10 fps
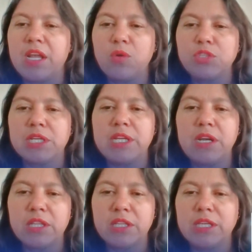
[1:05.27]
Language
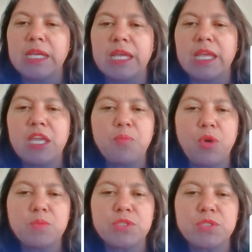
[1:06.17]
learning
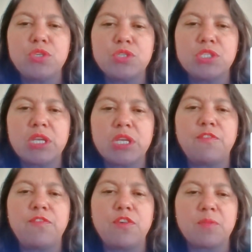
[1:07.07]
involves using
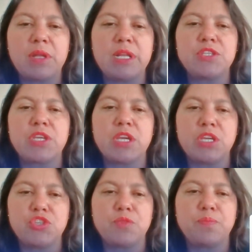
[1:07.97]
a formal
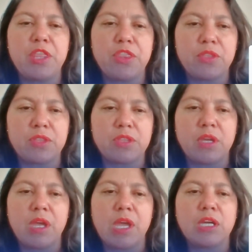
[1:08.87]
education method
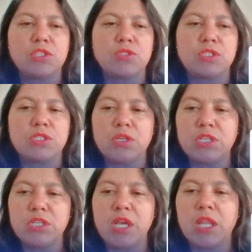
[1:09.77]
to
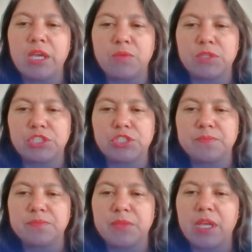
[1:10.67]
study a language.
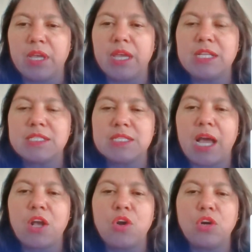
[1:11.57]
It's
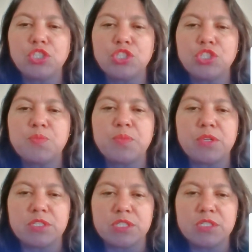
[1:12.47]
a conscious
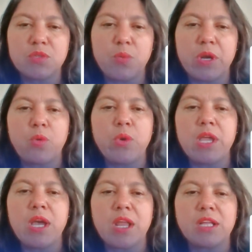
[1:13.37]
process where
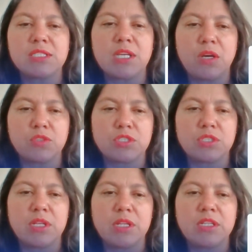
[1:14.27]
we are taught
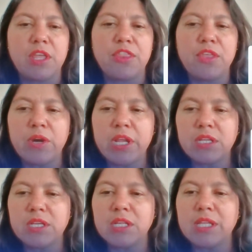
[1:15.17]
the
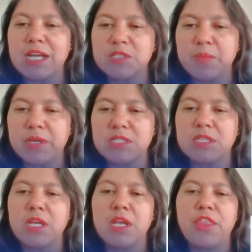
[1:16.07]
theoretical
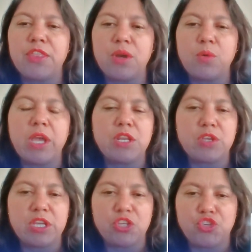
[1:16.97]
aspects through
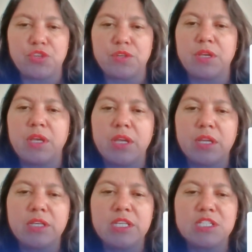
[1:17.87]
education.
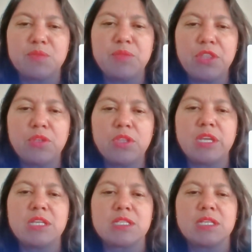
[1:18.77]
This method
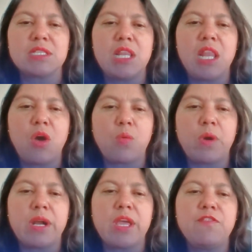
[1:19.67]
is
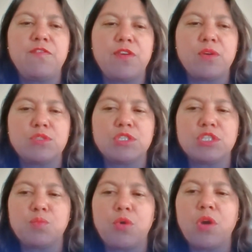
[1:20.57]
slower and
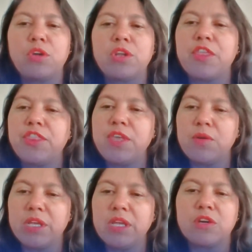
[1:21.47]
focuses more on
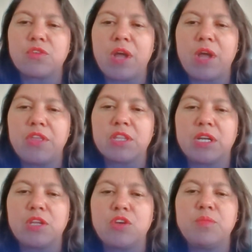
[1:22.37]
theory rather
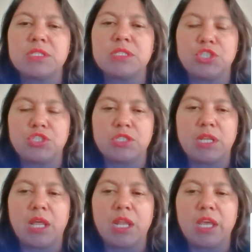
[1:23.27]
than
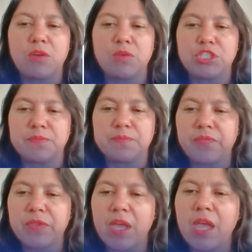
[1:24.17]
conversational language.
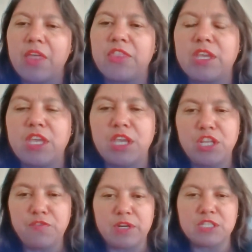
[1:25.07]
The key
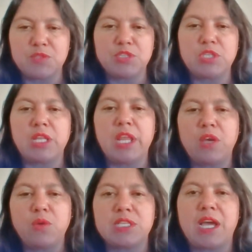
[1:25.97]
difference between
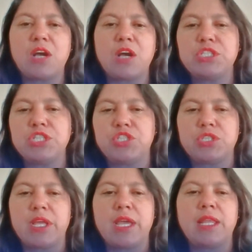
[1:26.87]
language
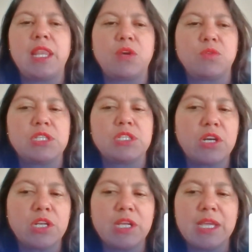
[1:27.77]
acquisition and language
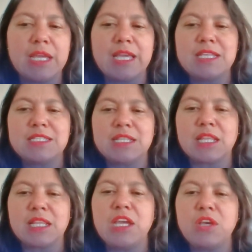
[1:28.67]
learning is
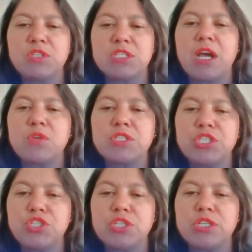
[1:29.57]
that language
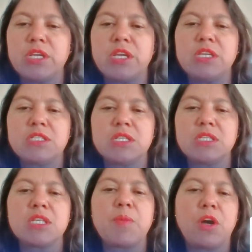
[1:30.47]
acquisition is
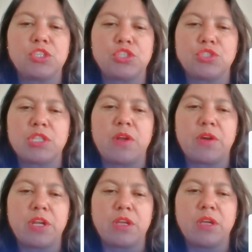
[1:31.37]
subconscious
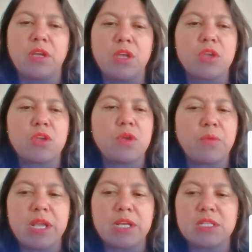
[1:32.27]
learning,
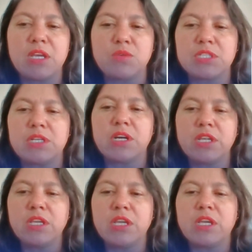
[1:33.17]
whereas language
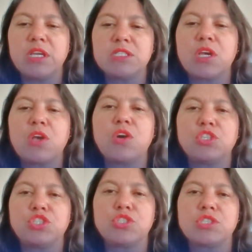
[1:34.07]
learning is
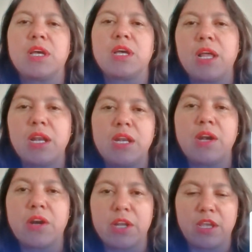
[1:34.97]
conscious
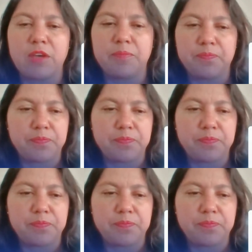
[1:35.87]
learning.